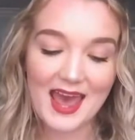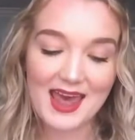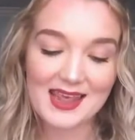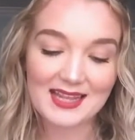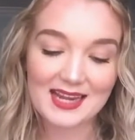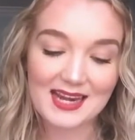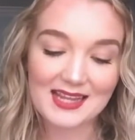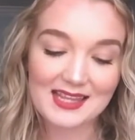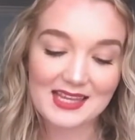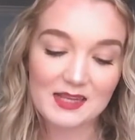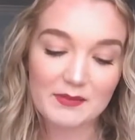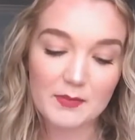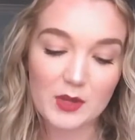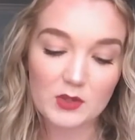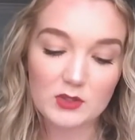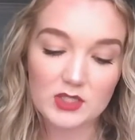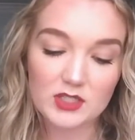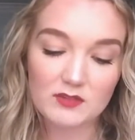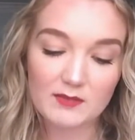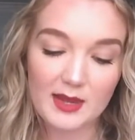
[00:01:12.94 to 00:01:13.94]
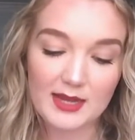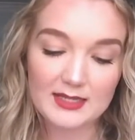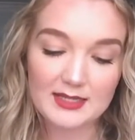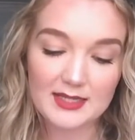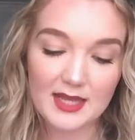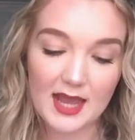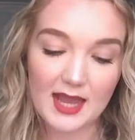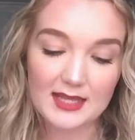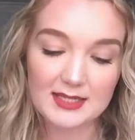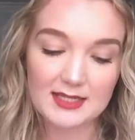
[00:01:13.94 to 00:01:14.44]
And then I think most of my
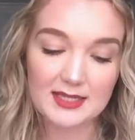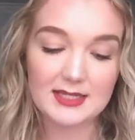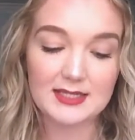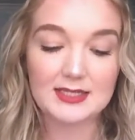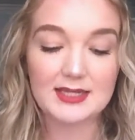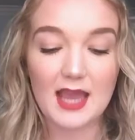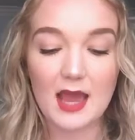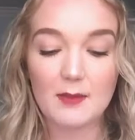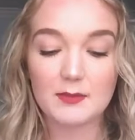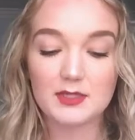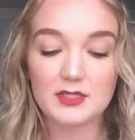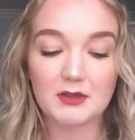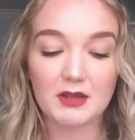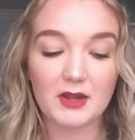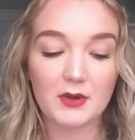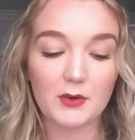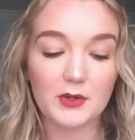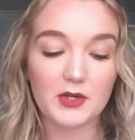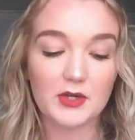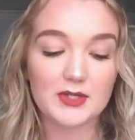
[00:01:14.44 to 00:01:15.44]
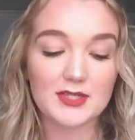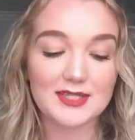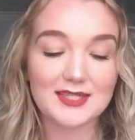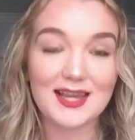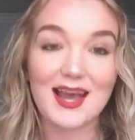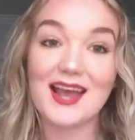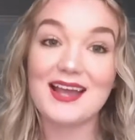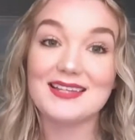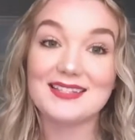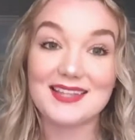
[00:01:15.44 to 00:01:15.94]
sizes, so I ordered
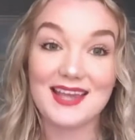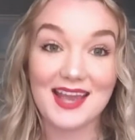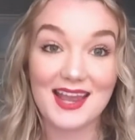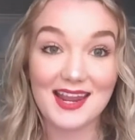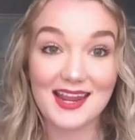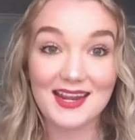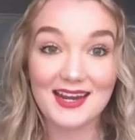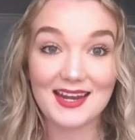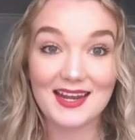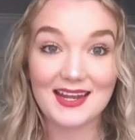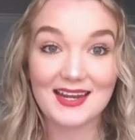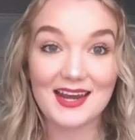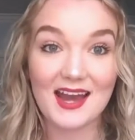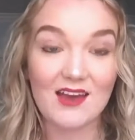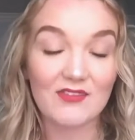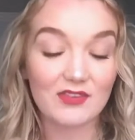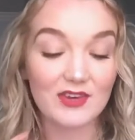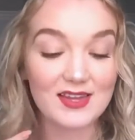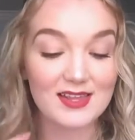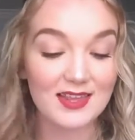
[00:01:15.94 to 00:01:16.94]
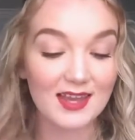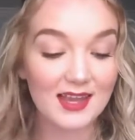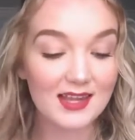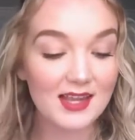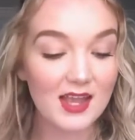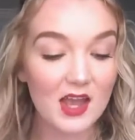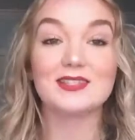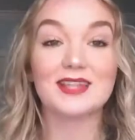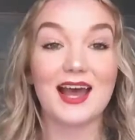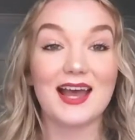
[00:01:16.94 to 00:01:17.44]
size 8 in
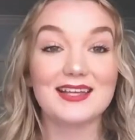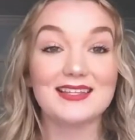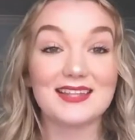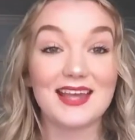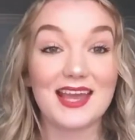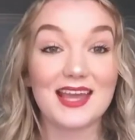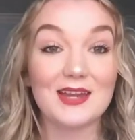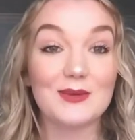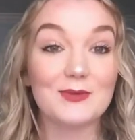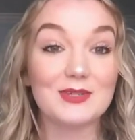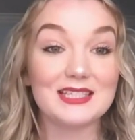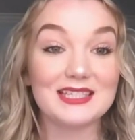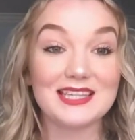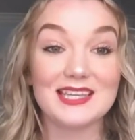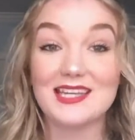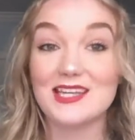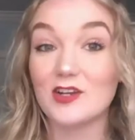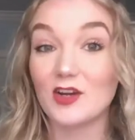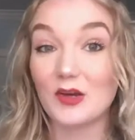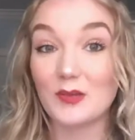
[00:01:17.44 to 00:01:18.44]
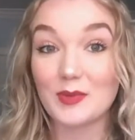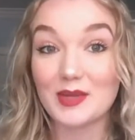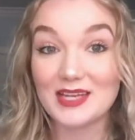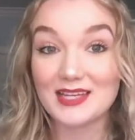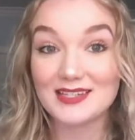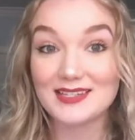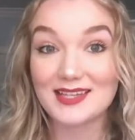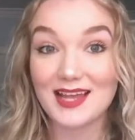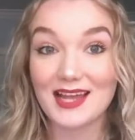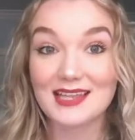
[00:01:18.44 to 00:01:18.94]
everything. Size 8 was the
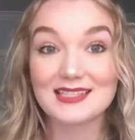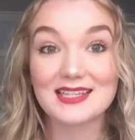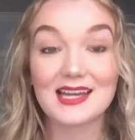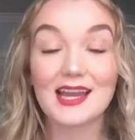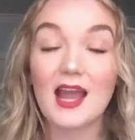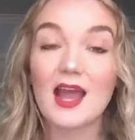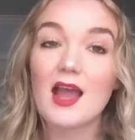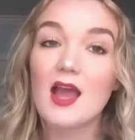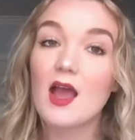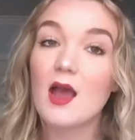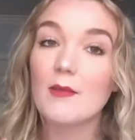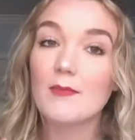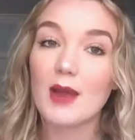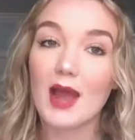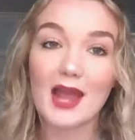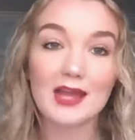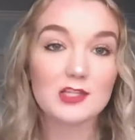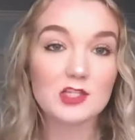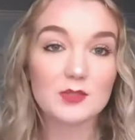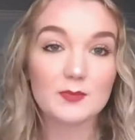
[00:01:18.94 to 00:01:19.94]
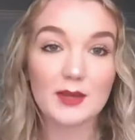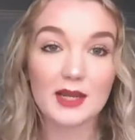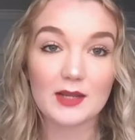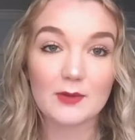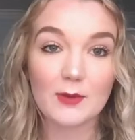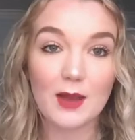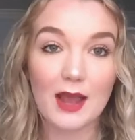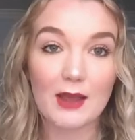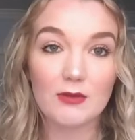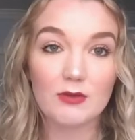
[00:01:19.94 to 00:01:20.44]
European sizing, but I just
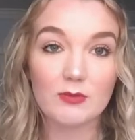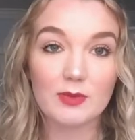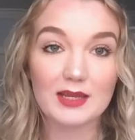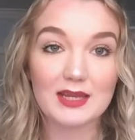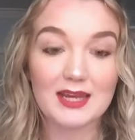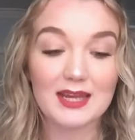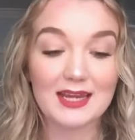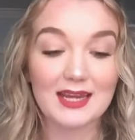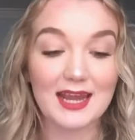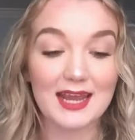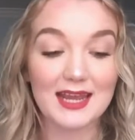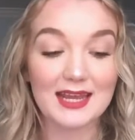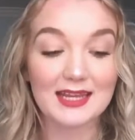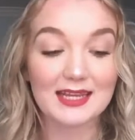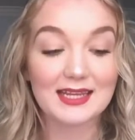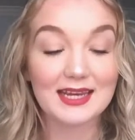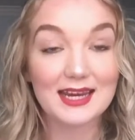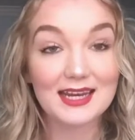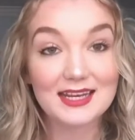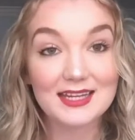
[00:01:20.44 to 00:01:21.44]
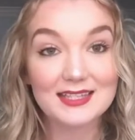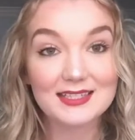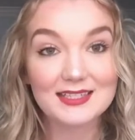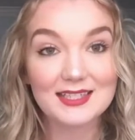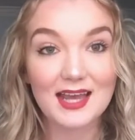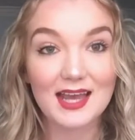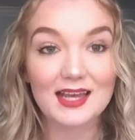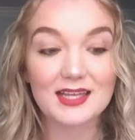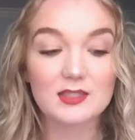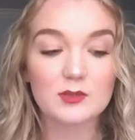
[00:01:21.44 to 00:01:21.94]
picked what I would be in a Canadian
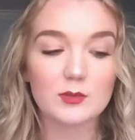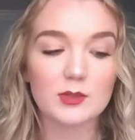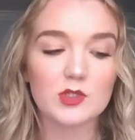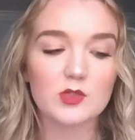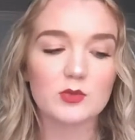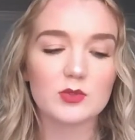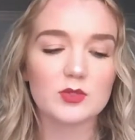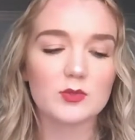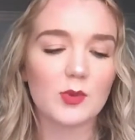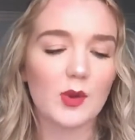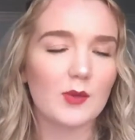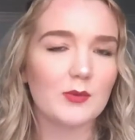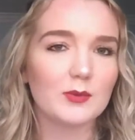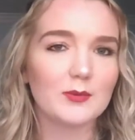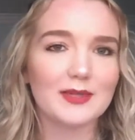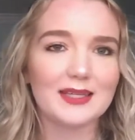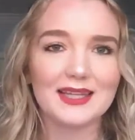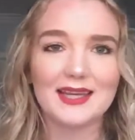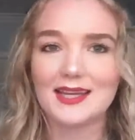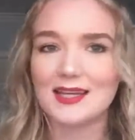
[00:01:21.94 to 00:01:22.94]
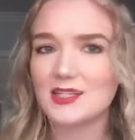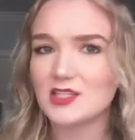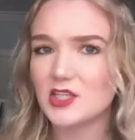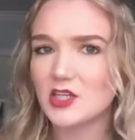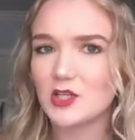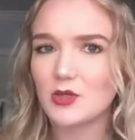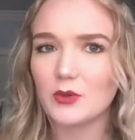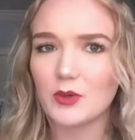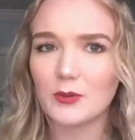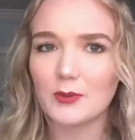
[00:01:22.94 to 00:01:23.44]
size, which was probably like a
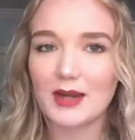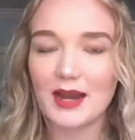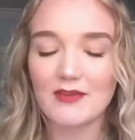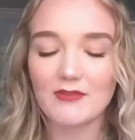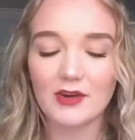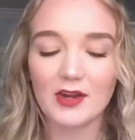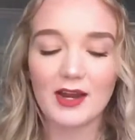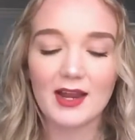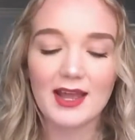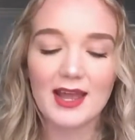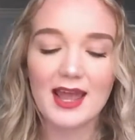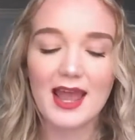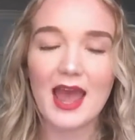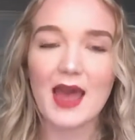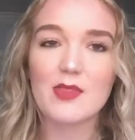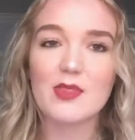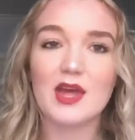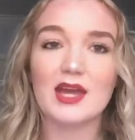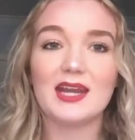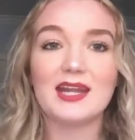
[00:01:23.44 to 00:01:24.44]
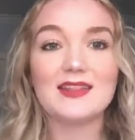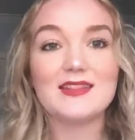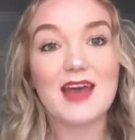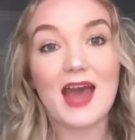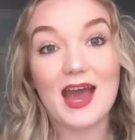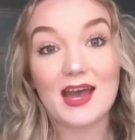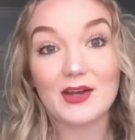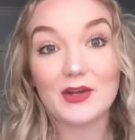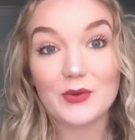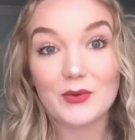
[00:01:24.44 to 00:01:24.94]
2 or whatever, and then
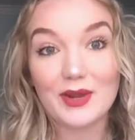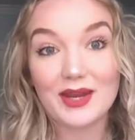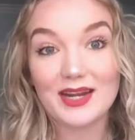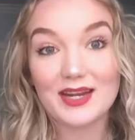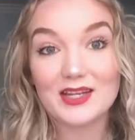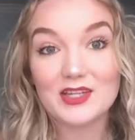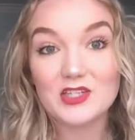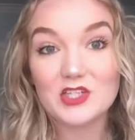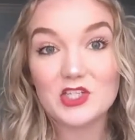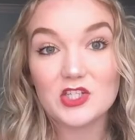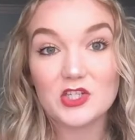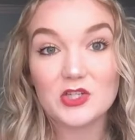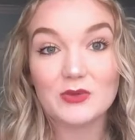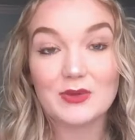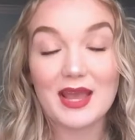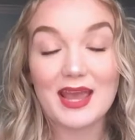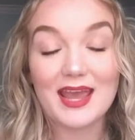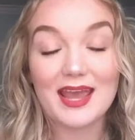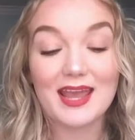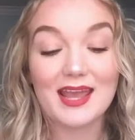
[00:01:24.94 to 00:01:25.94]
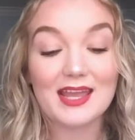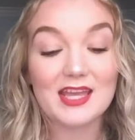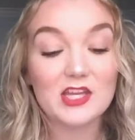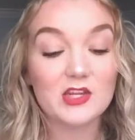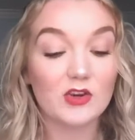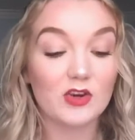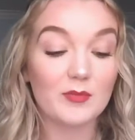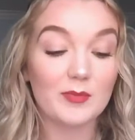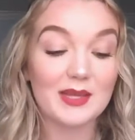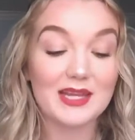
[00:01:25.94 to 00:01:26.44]
that equated to a
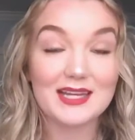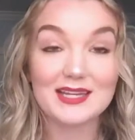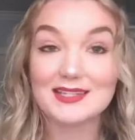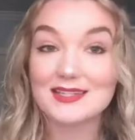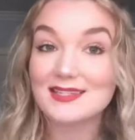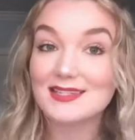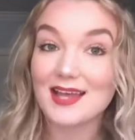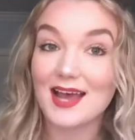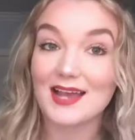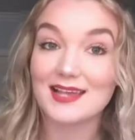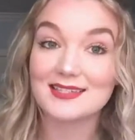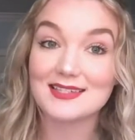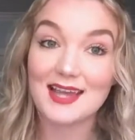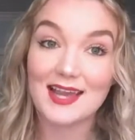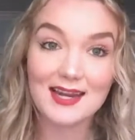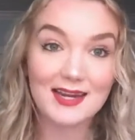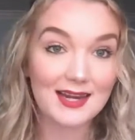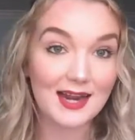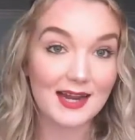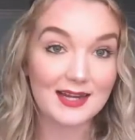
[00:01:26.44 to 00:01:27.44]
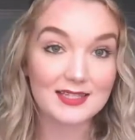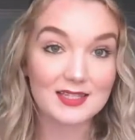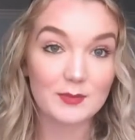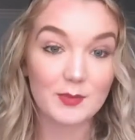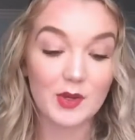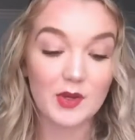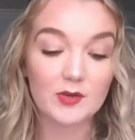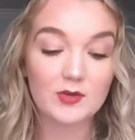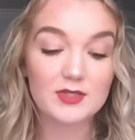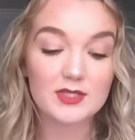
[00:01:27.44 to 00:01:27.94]
European size 8, I
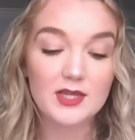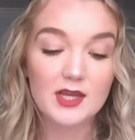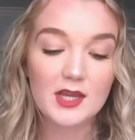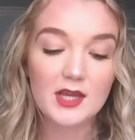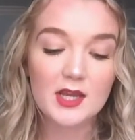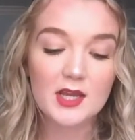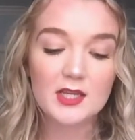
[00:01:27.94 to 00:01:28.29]
suppose.